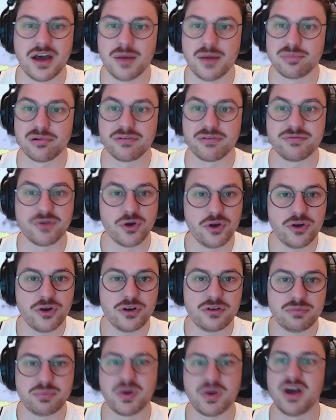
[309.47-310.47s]
are
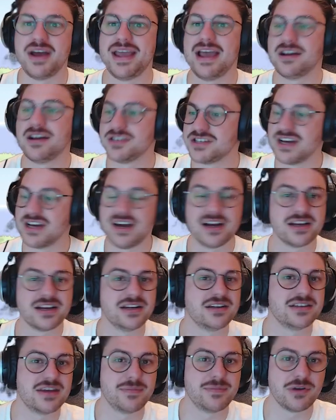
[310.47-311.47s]
preferred by our
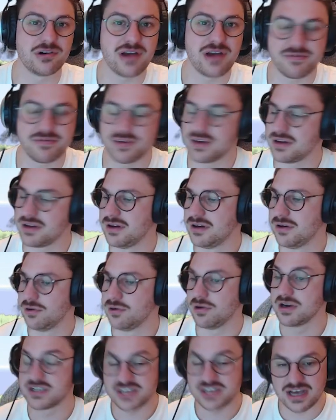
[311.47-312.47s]
target demographic
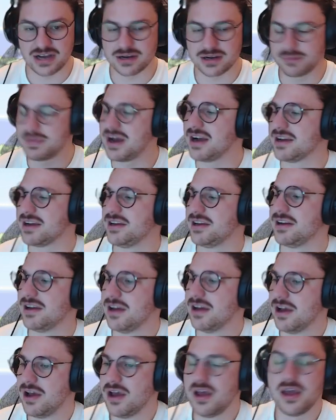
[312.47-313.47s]
or our target market.
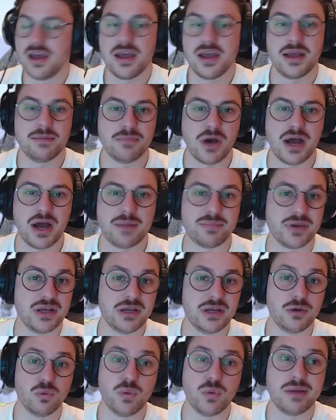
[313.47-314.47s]
It might
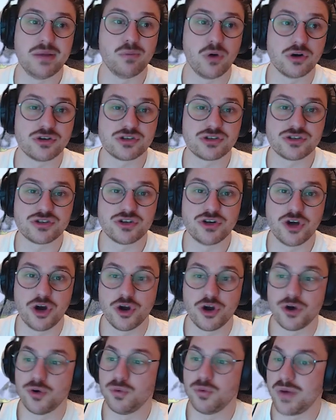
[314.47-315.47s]
be we want to
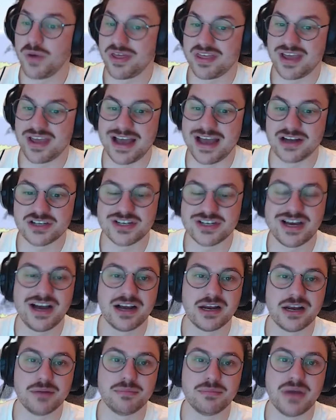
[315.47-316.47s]
know whether our
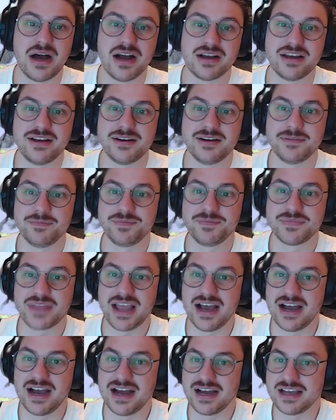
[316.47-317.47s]
target market
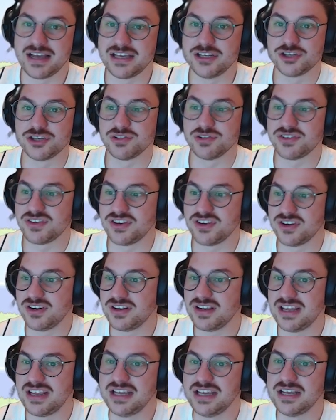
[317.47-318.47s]
are
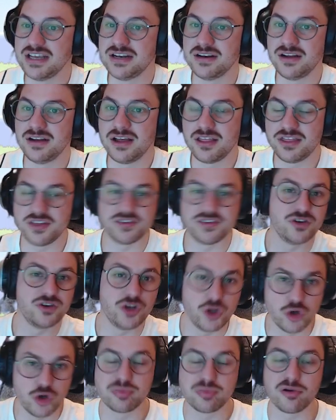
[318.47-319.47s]
interested in this
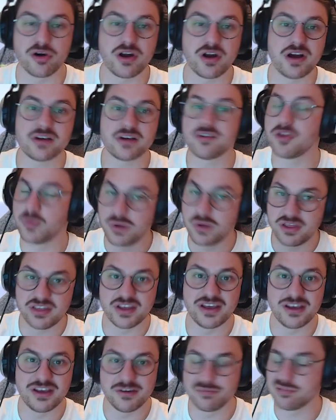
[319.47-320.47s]
new product that we're
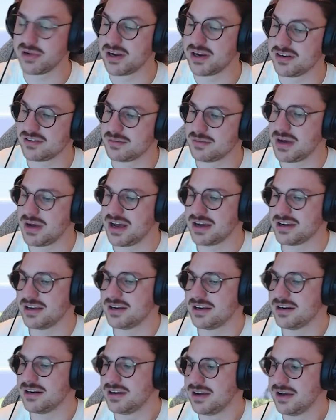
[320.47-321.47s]
thinking of bringing to
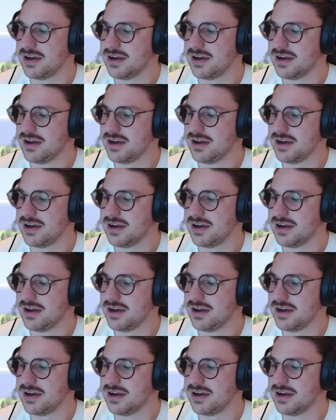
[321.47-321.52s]
market.